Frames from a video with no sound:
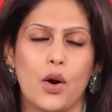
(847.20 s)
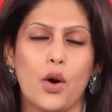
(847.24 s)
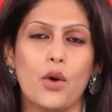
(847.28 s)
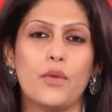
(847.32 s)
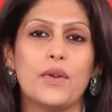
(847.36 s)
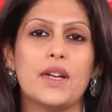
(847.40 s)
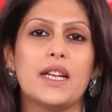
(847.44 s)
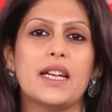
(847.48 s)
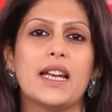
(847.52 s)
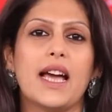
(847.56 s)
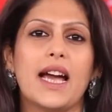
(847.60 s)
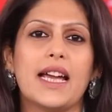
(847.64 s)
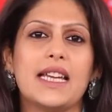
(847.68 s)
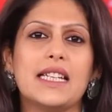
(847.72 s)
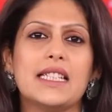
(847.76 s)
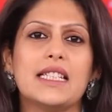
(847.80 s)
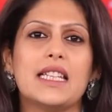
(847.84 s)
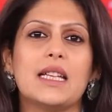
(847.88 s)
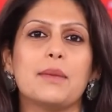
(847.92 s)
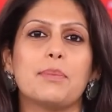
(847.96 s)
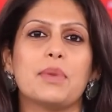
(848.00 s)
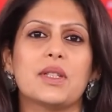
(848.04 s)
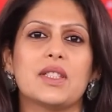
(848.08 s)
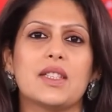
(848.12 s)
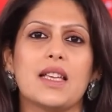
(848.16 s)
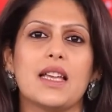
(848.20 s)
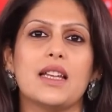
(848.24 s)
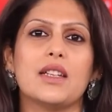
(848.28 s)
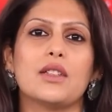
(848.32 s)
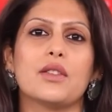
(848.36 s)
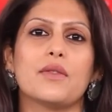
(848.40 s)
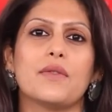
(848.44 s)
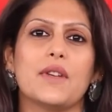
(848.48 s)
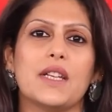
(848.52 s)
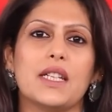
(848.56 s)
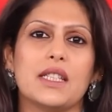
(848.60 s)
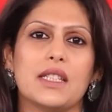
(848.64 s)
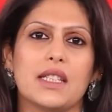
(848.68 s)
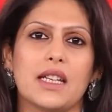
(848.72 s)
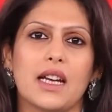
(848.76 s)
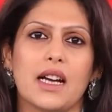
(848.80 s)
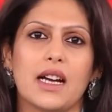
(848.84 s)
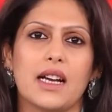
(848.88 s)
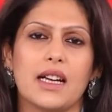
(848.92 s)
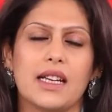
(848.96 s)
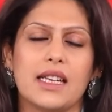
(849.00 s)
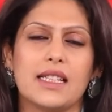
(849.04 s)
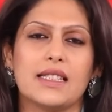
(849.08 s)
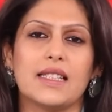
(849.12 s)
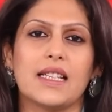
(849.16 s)
Over 90% of
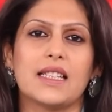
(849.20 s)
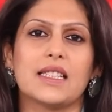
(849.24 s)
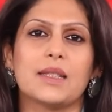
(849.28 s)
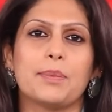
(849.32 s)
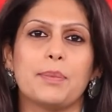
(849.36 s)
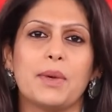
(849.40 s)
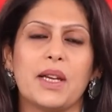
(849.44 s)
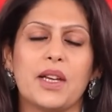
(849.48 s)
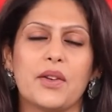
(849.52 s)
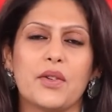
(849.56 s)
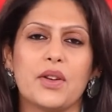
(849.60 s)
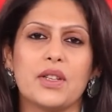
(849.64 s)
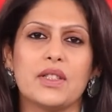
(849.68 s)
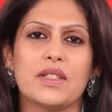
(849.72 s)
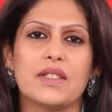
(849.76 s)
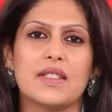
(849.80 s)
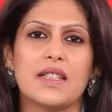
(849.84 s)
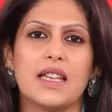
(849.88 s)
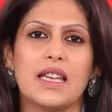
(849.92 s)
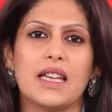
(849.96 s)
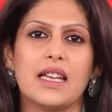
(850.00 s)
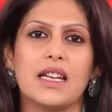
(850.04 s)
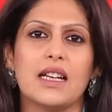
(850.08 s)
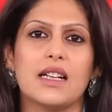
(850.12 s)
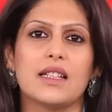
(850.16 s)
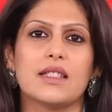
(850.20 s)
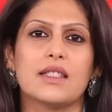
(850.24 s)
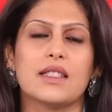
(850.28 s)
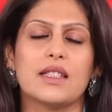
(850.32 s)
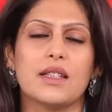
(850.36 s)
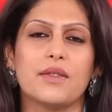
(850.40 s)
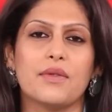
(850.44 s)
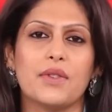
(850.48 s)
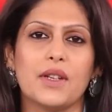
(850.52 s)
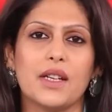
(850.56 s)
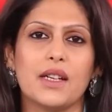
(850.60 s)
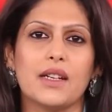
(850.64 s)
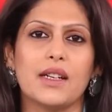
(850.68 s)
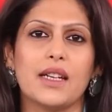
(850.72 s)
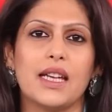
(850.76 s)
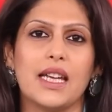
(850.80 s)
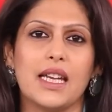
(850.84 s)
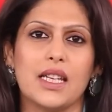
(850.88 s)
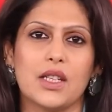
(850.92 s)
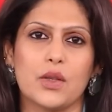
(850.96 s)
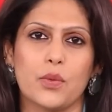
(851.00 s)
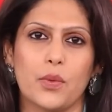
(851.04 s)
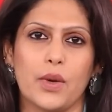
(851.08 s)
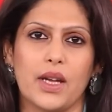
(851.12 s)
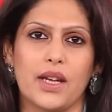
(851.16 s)
India is experiencing a severe
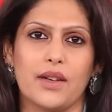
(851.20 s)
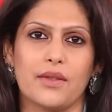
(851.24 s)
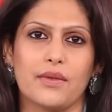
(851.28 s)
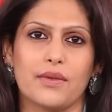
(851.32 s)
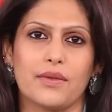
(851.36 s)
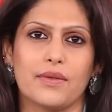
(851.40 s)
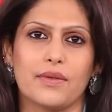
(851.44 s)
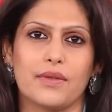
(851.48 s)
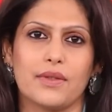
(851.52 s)
heat wave.